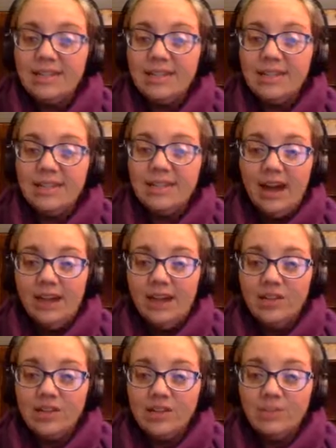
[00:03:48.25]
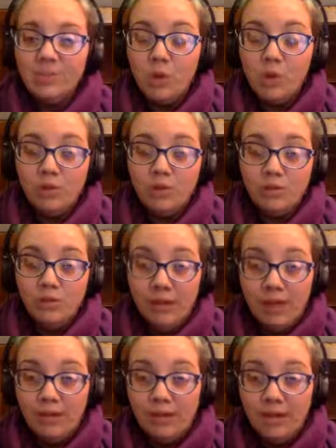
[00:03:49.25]
to not just push
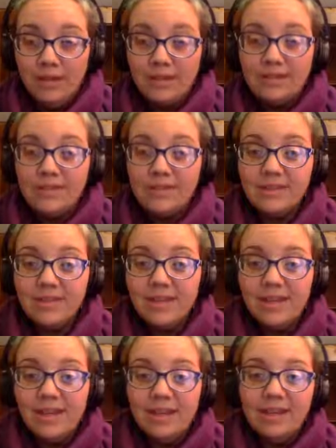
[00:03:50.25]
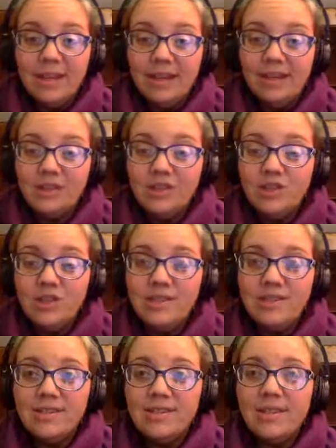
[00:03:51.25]
away thoughts, not to
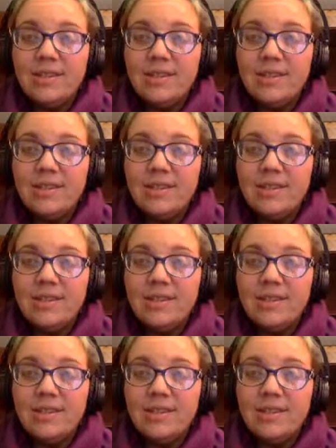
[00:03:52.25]
just